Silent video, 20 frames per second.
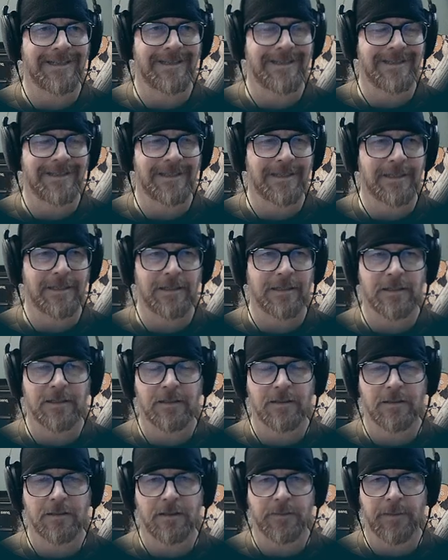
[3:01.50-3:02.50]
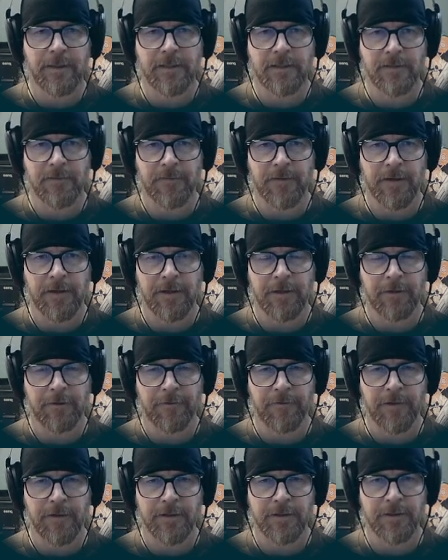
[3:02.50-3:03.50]
didn't specify the
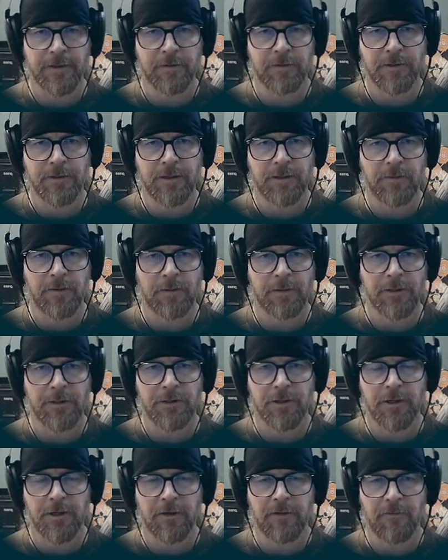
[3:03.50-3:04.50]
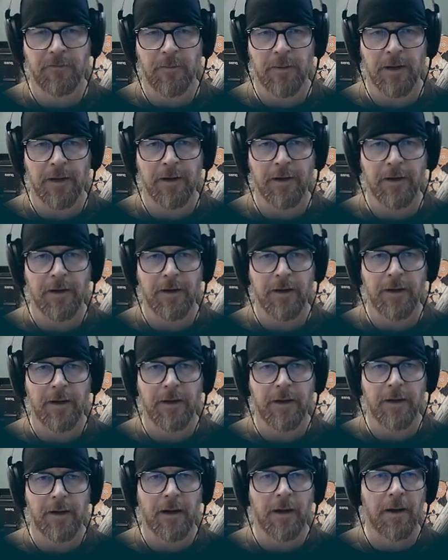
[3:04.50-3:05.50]
interface here, which I probably should have, but
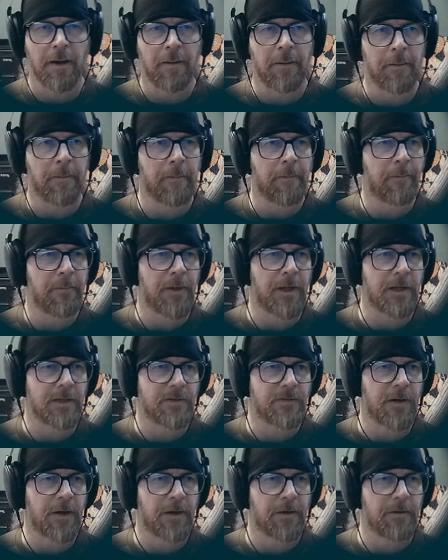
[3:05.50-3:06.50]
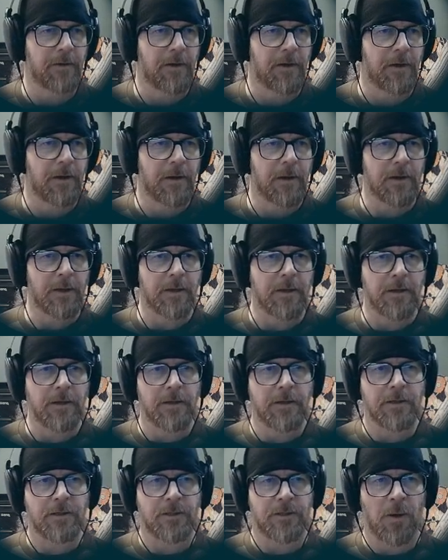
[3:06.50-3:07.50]
that's fine.
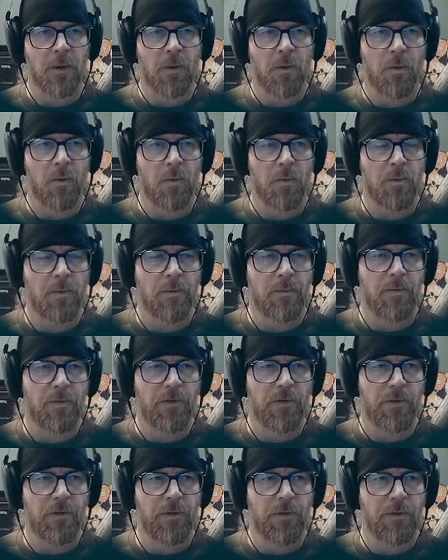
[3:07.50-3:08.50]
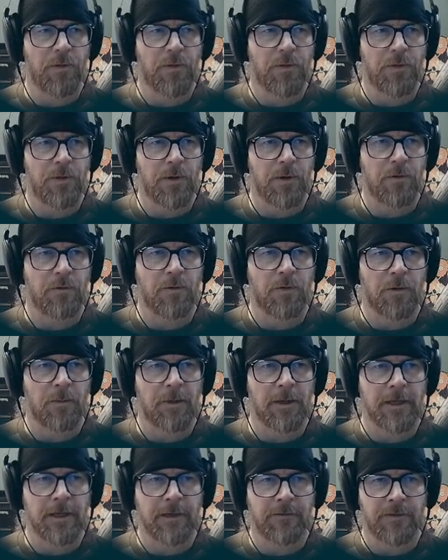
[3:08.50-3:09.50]
So, you know,
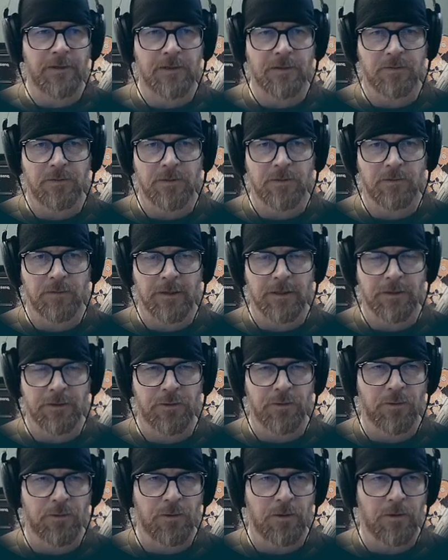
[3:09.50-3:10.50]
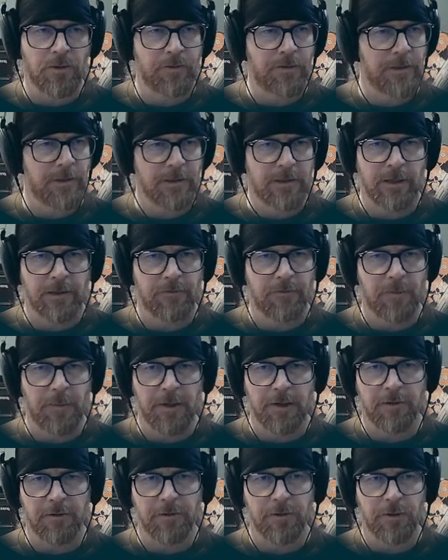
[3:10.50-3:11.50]
normally if this was a real tool, this stuff would be
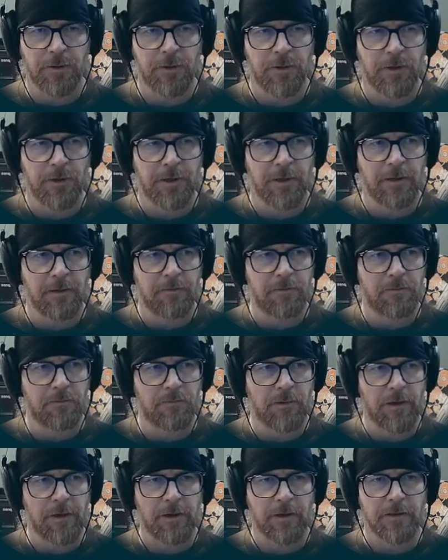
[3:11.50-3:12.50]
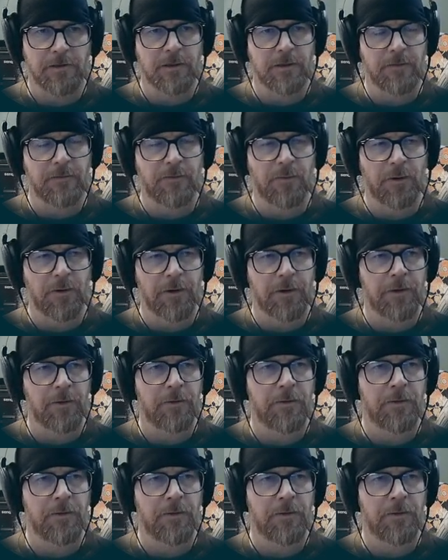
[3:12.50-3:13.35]
under the hood and run rsync for you.